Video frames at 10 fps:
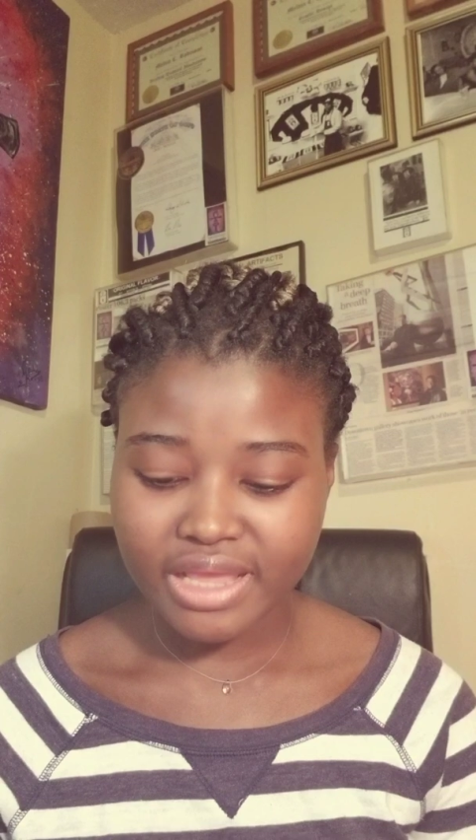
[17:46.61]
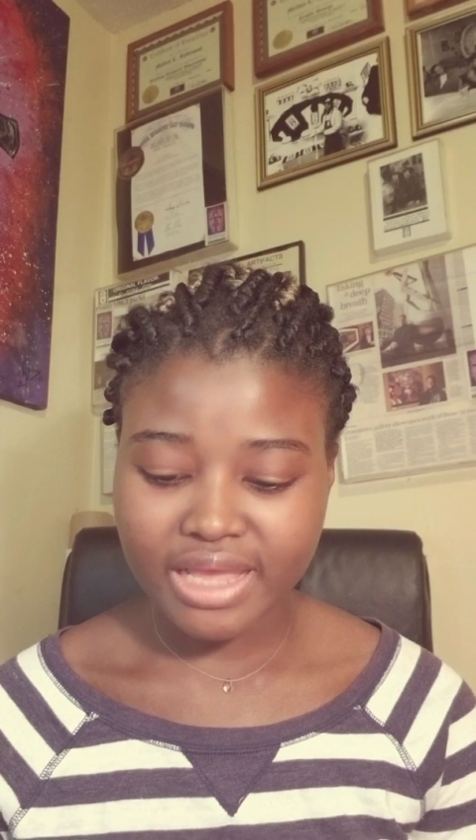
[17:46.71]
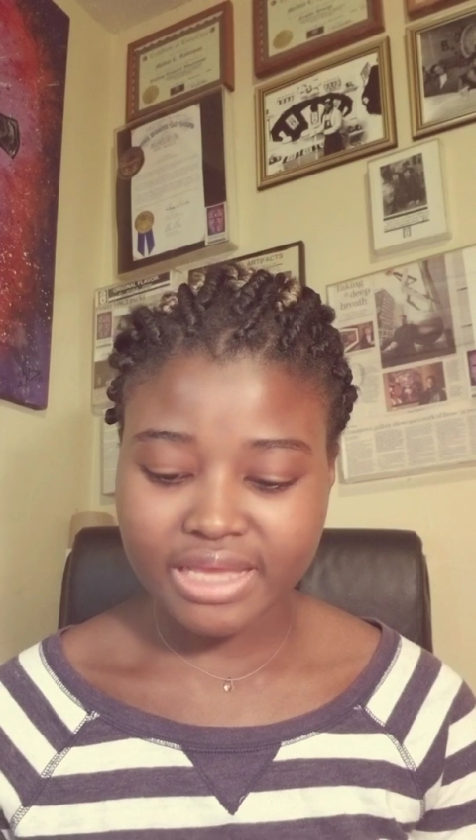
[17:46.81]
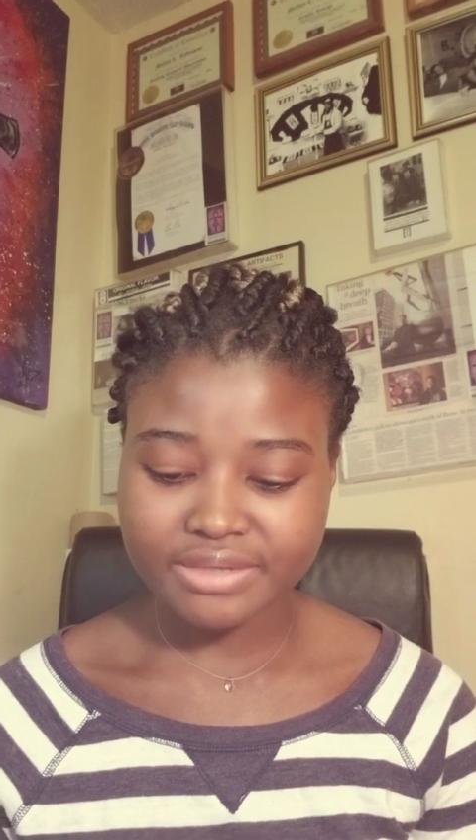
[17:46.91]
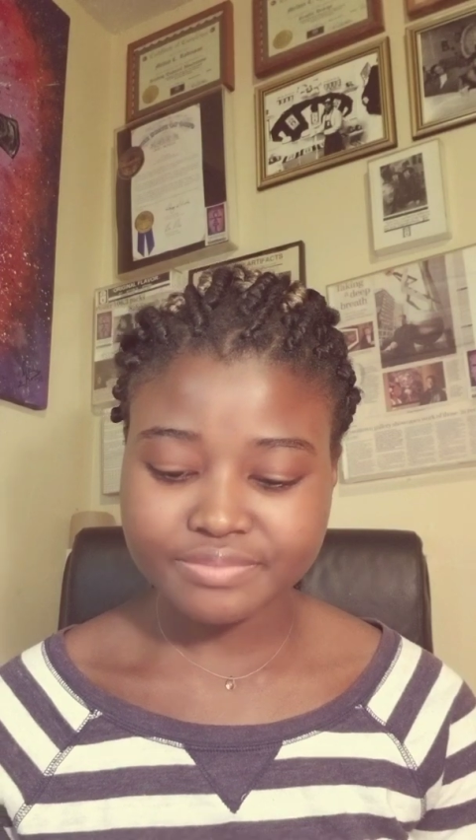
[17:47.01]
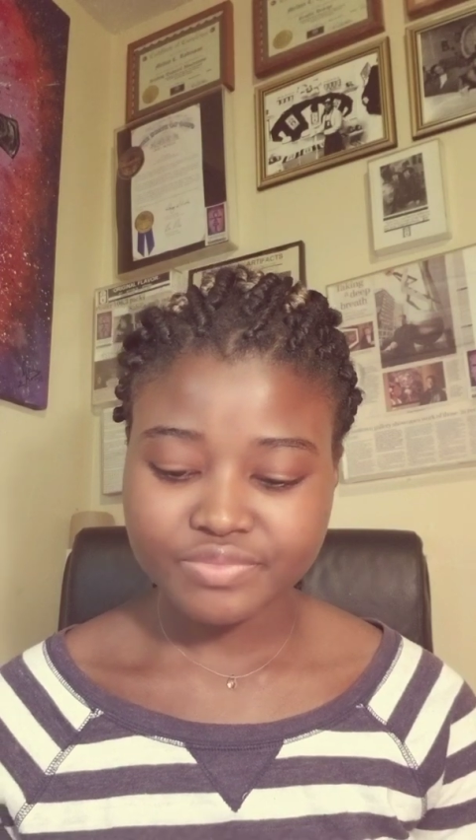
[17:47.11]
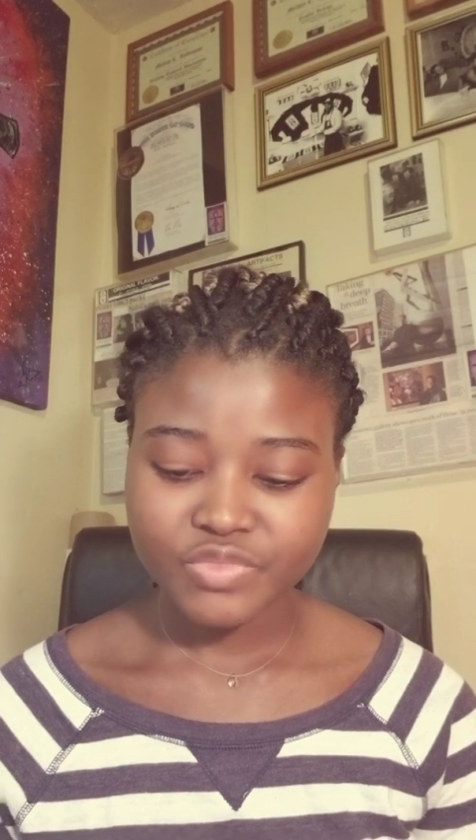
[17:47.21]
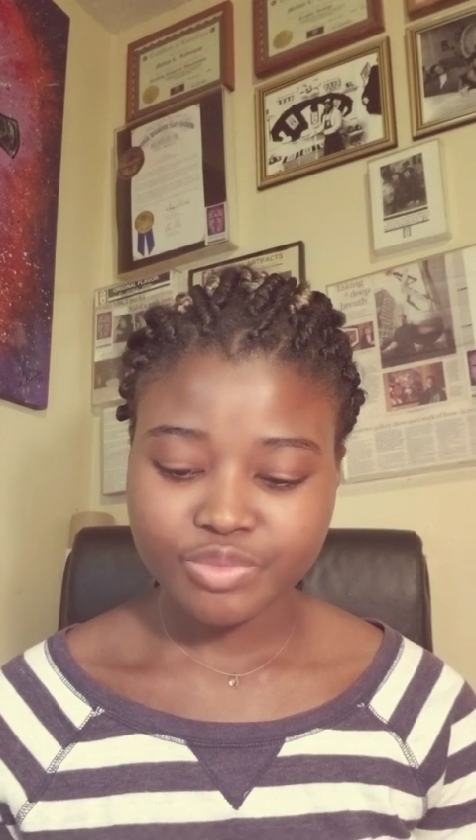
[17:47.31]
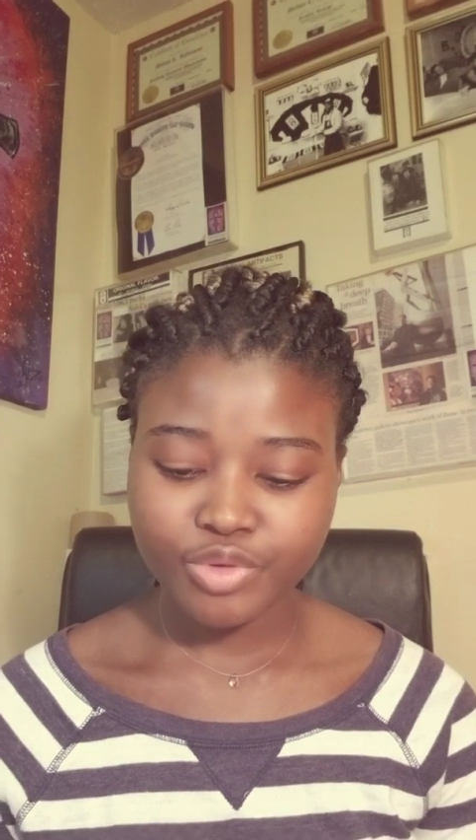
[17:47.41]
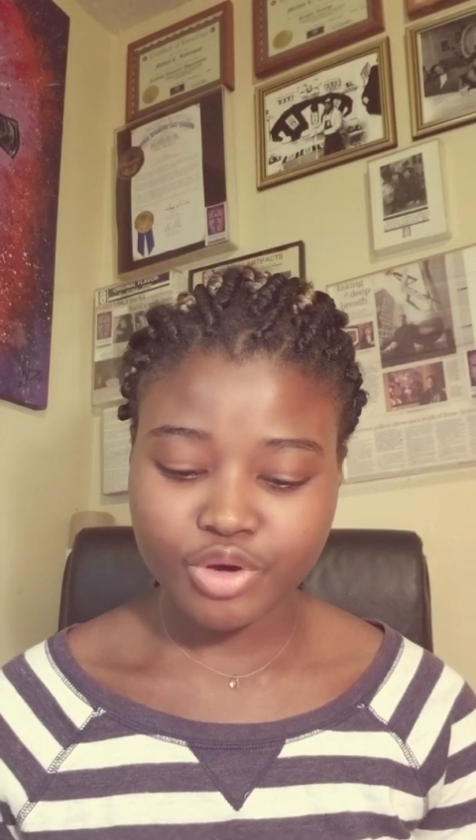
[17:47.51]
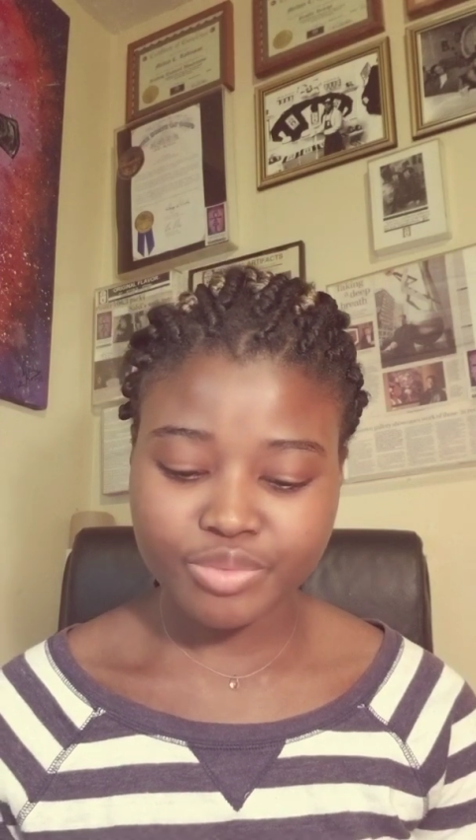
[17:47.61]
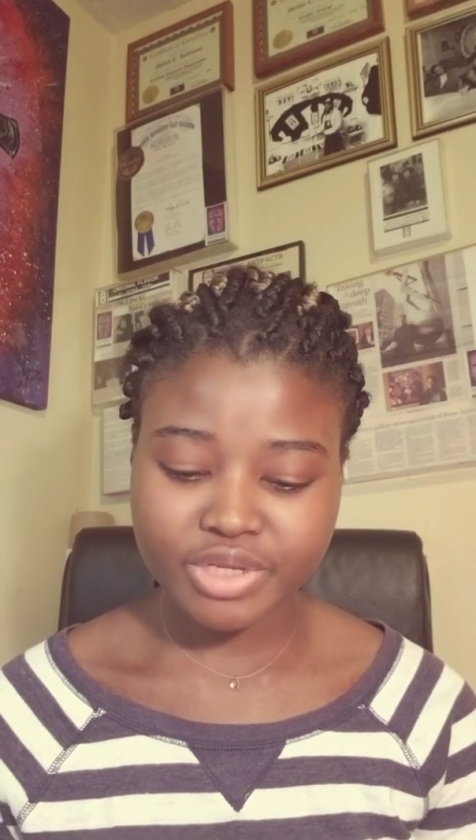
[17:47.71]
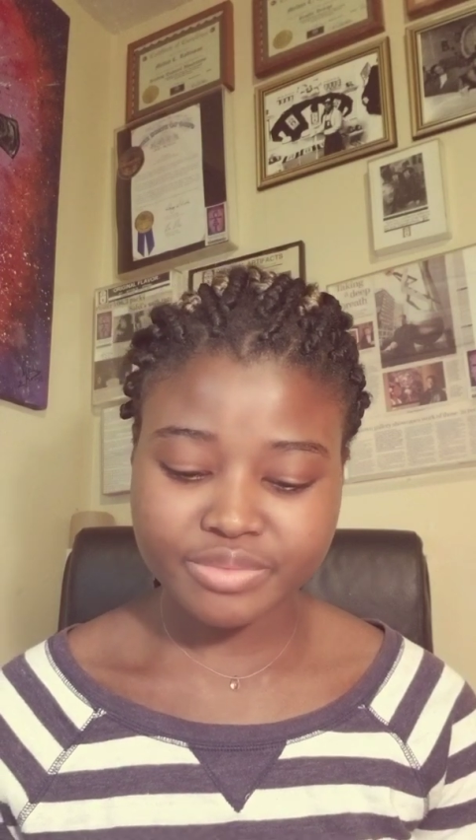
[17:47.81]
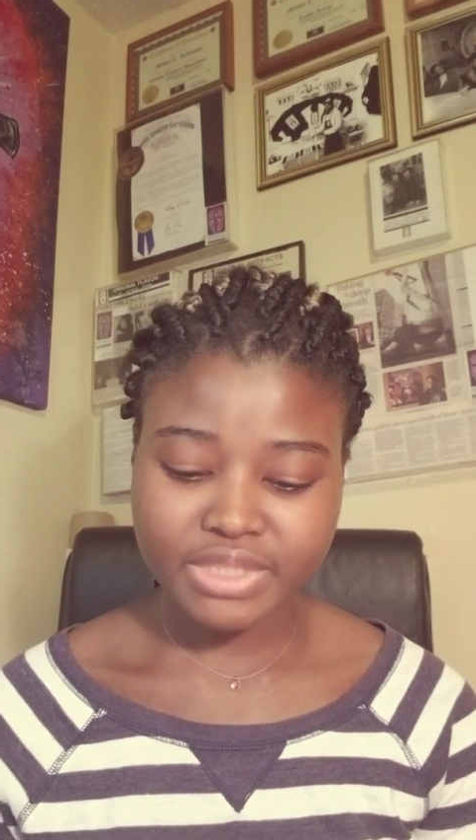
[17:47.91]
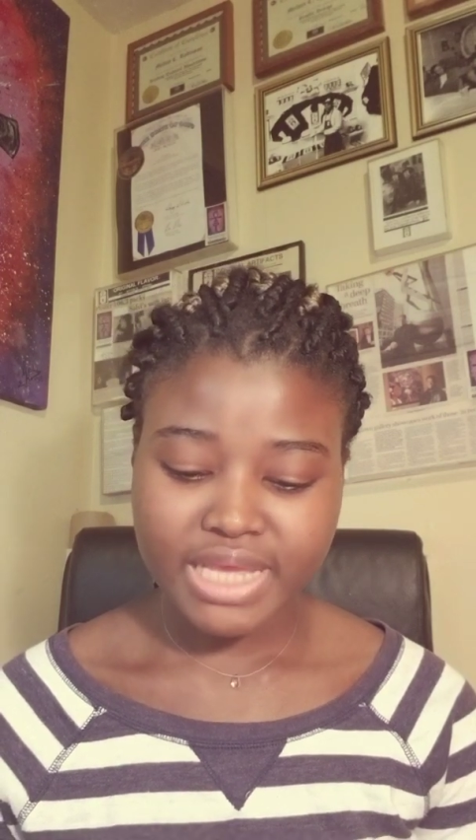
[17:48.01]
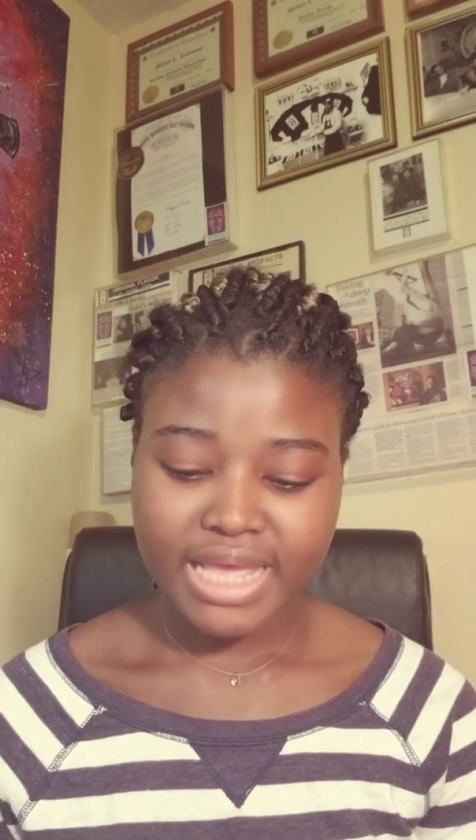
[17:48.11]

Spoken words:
and problems,